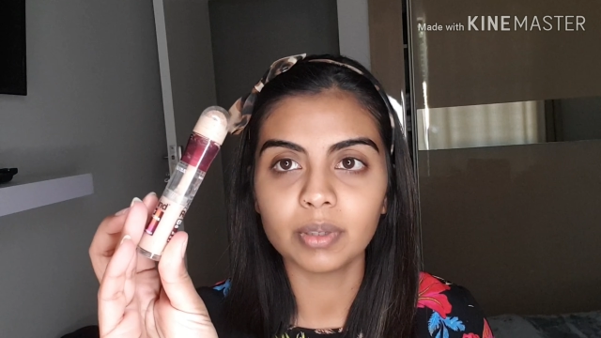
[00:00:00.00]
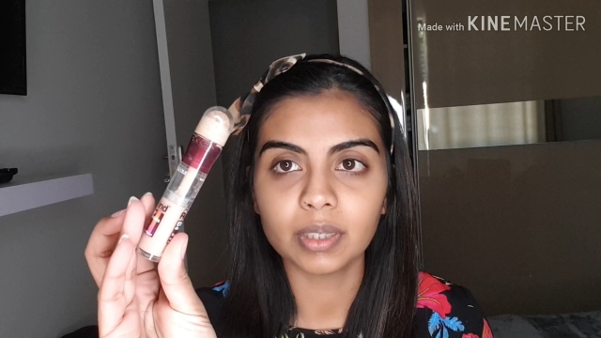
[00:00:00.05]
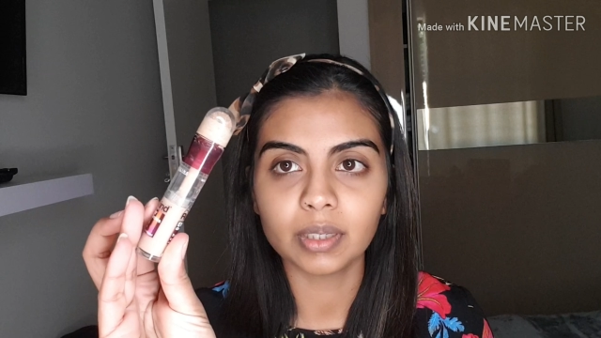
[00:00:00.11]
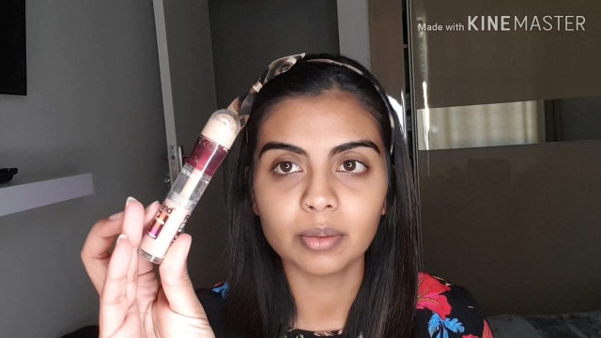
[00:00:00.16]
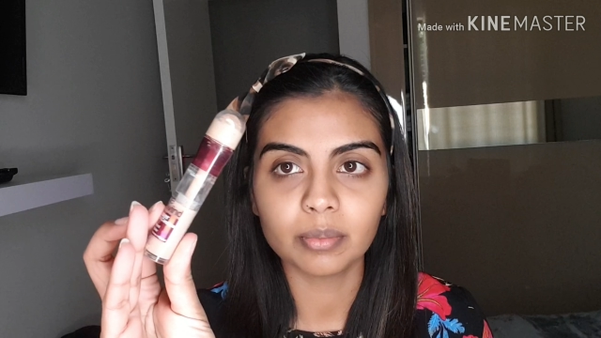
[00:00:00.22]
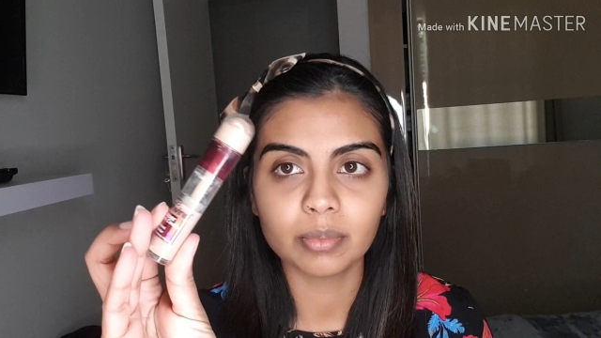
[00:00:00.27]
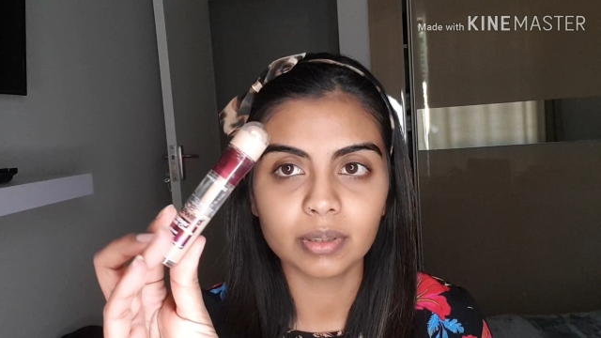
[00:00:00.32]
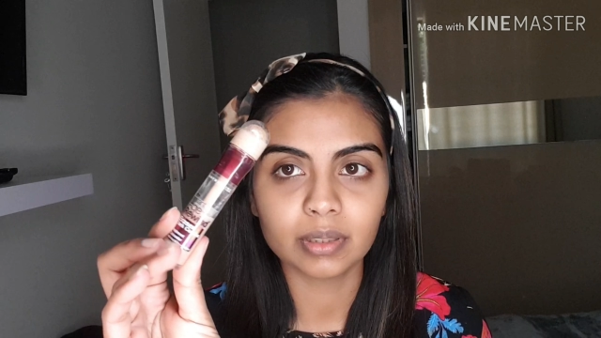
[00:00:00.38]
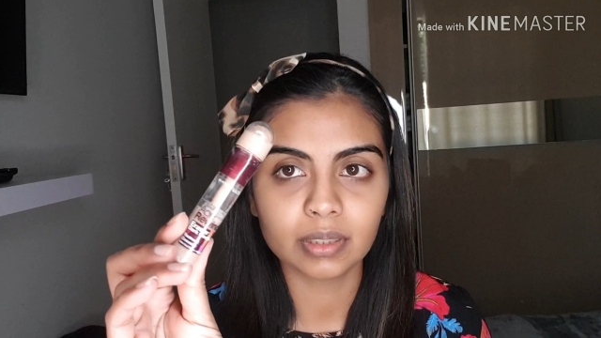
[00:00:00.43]

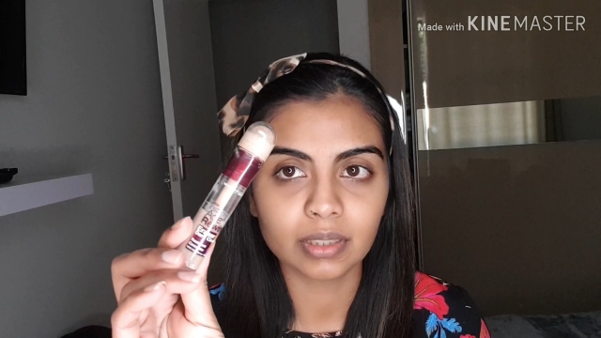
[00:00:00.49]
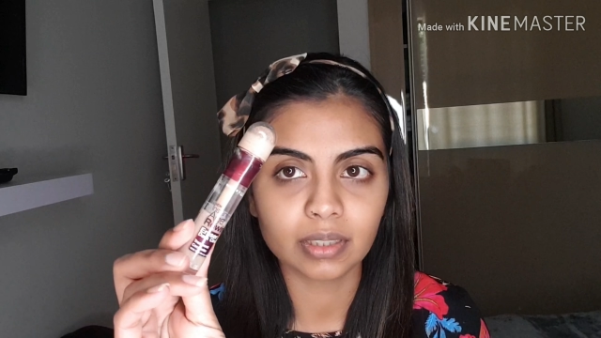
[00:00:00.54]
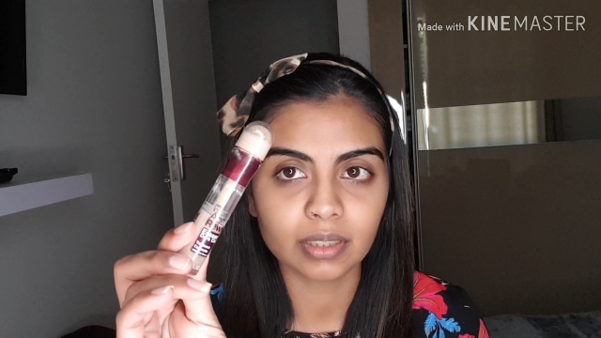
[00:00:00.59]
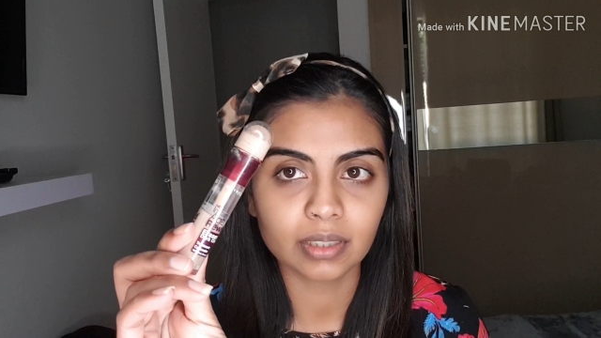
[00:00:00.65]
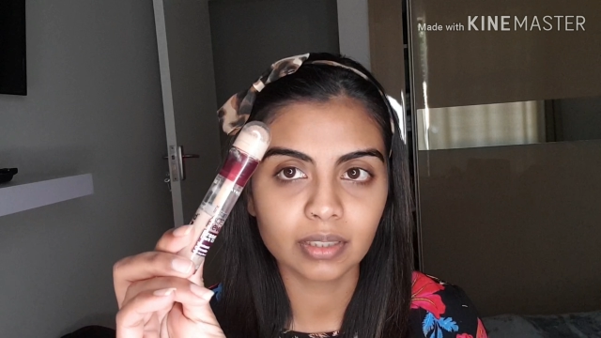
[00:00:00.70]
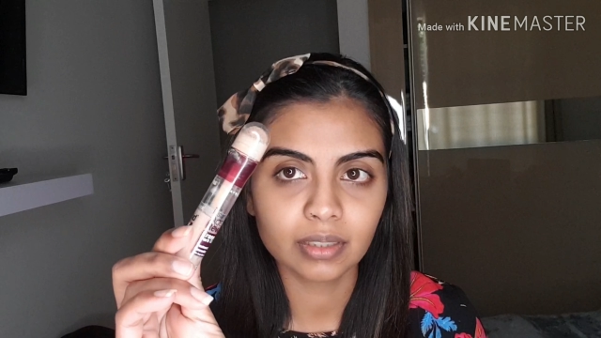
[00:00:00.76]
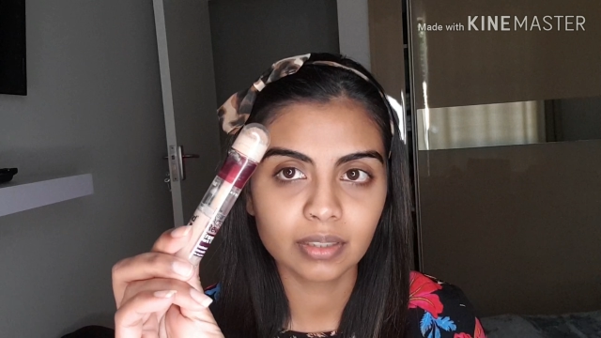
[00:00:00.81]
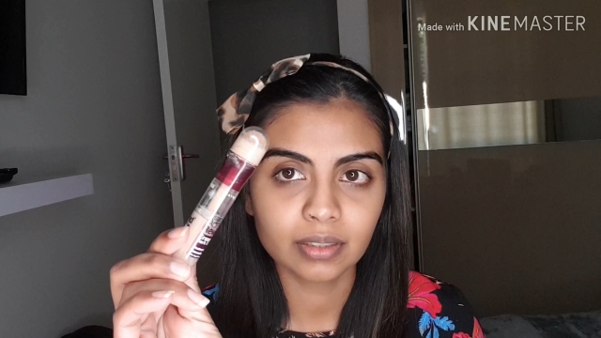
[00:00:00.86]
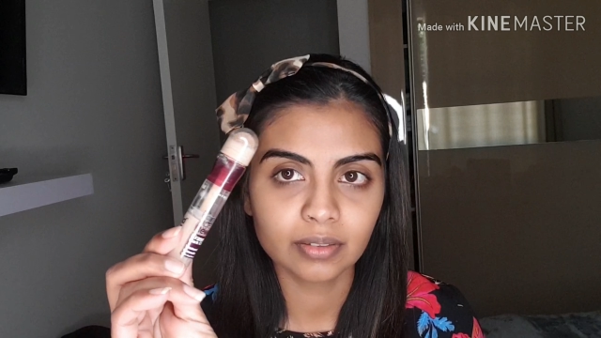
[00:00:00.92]
I'm going to
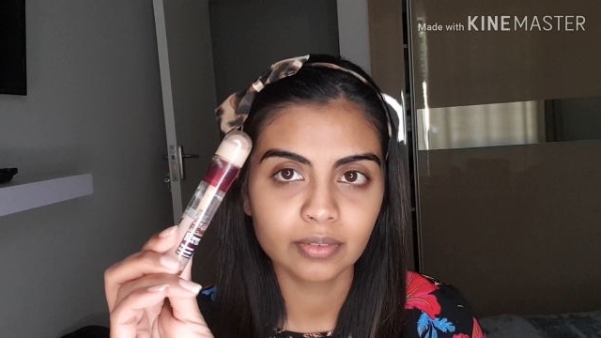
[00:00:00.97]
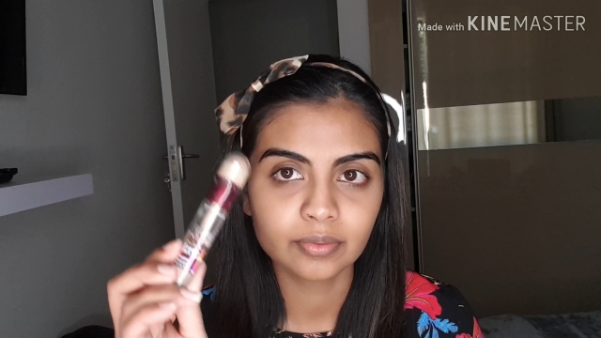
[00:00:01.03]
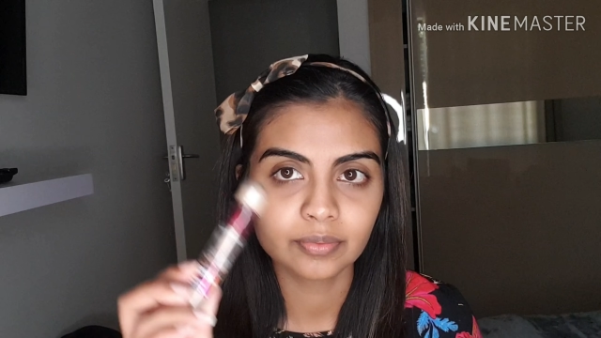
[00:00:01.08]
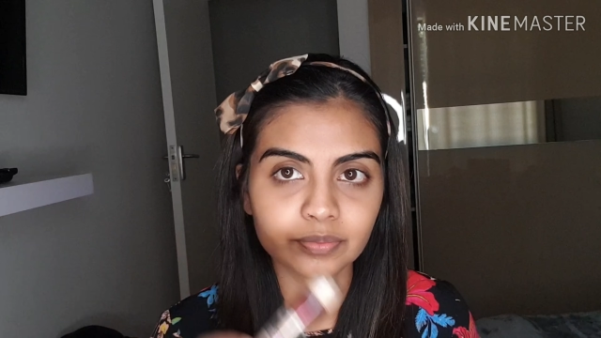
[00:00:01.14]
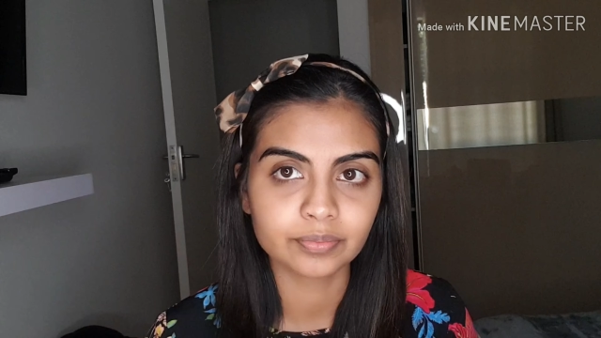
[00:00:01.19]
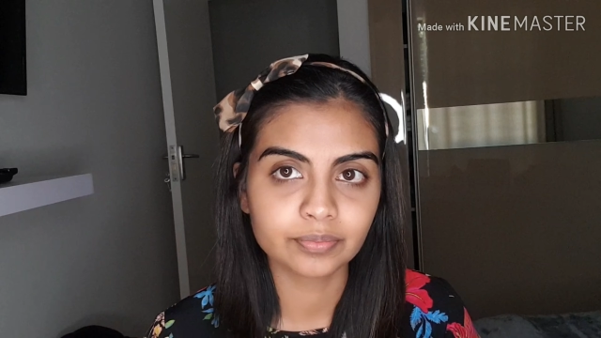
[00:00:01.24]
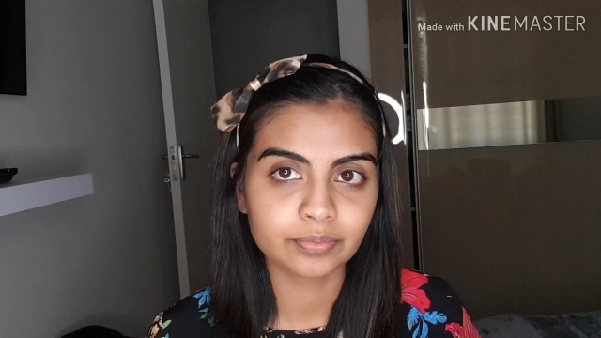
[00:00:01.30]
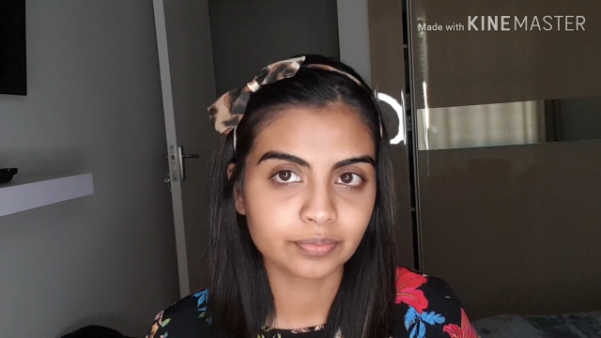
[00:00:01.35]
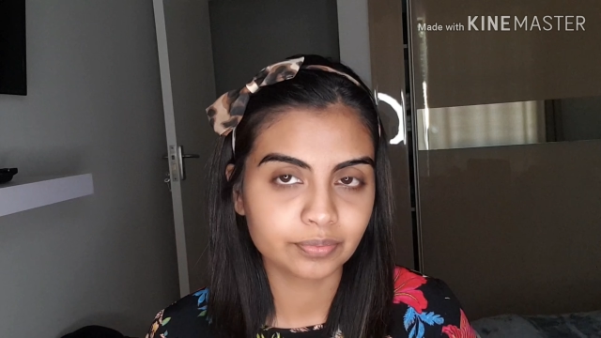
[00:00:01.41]
use my
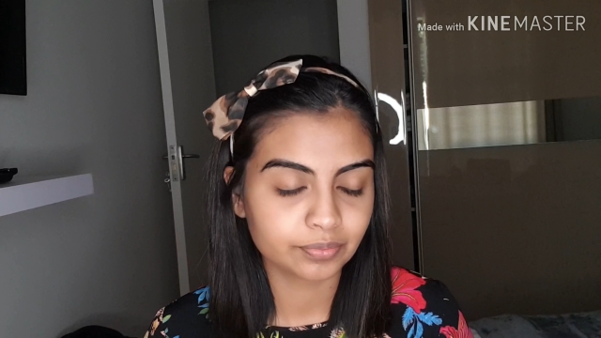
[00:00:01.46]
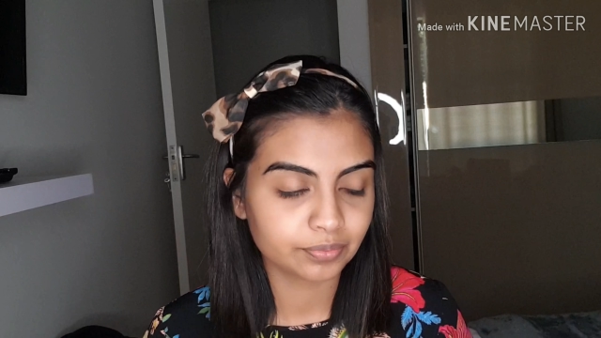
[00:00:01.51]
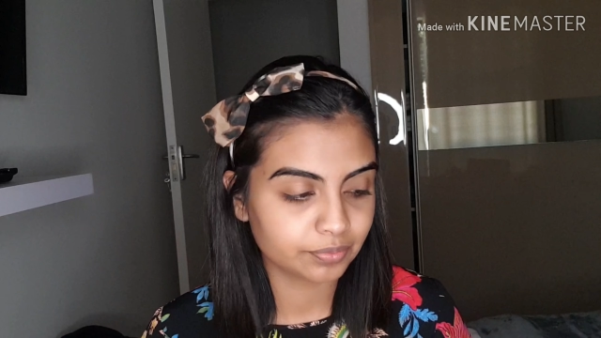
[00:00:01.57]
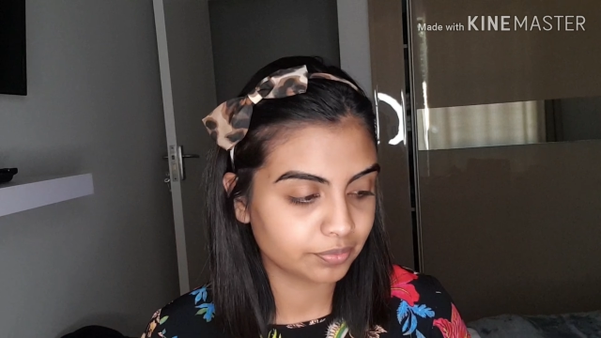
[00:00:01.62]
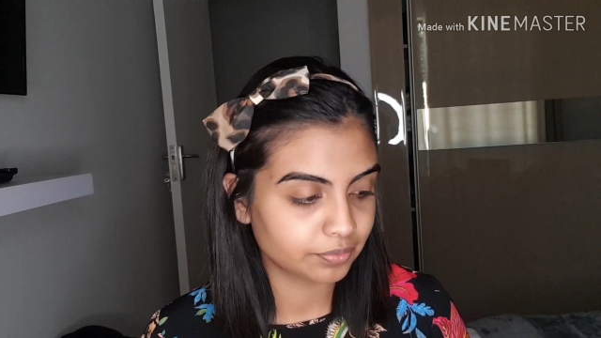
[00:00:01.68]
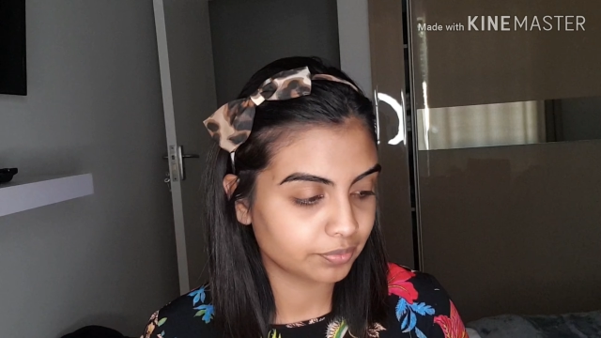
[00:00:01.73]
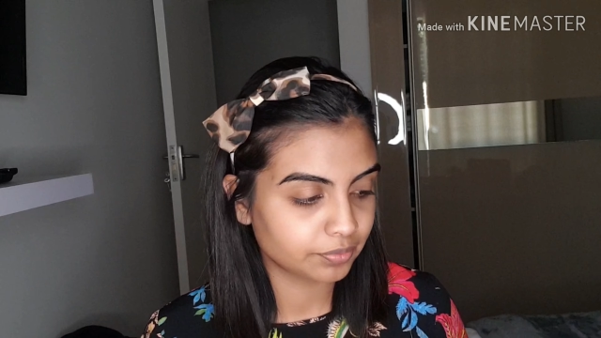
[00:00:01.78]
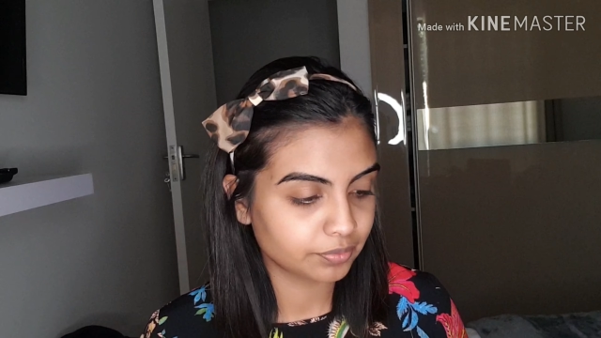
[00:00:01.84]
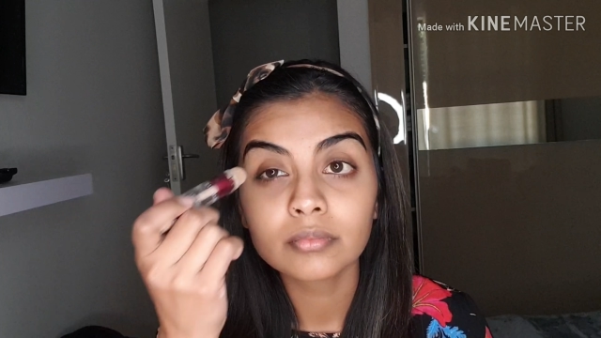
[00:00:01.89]

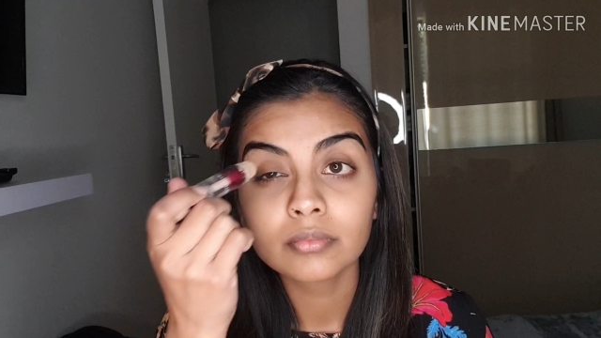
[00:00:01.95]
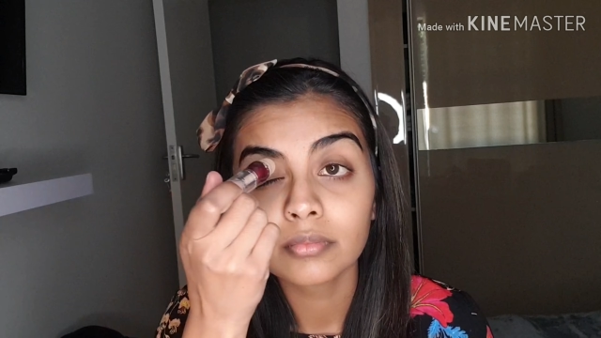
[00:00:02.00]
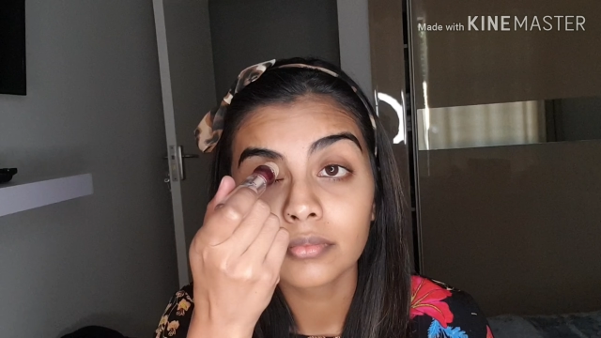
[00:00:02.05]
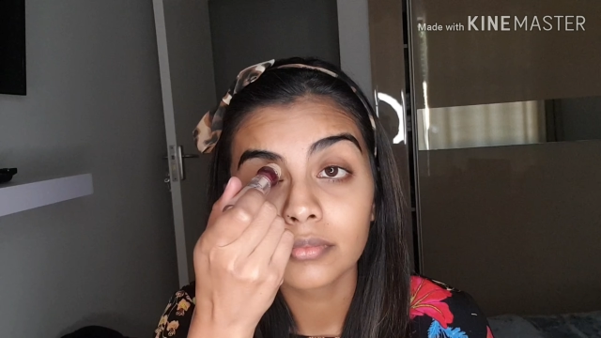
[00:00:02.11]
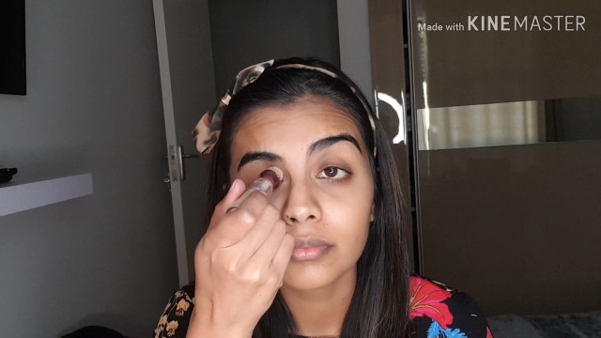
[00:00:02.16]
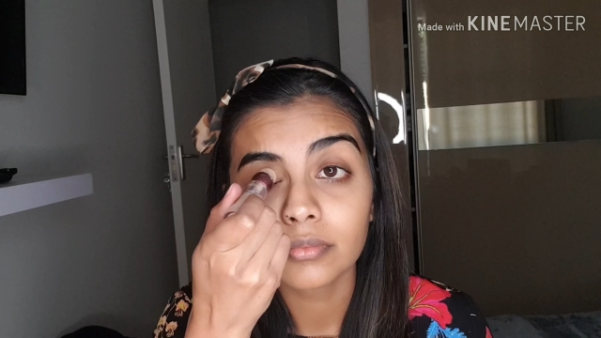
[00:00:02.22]
Maybelline Age